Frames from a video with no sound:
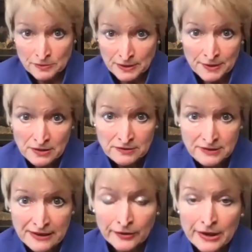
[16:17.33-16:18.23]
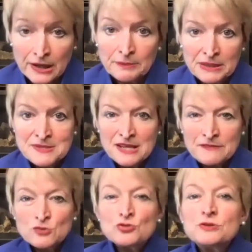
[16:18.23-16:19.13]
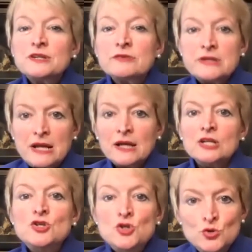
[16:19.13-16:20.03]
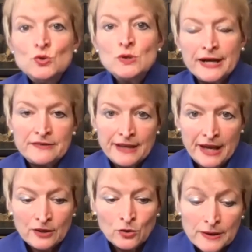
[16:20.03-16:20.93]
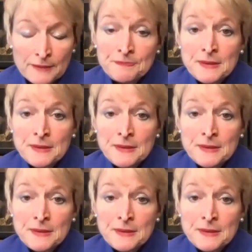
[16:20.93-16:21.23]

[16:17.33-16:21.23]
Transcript: I'm not denigrating it, but I'm saying if you're truly creating a new kind of category.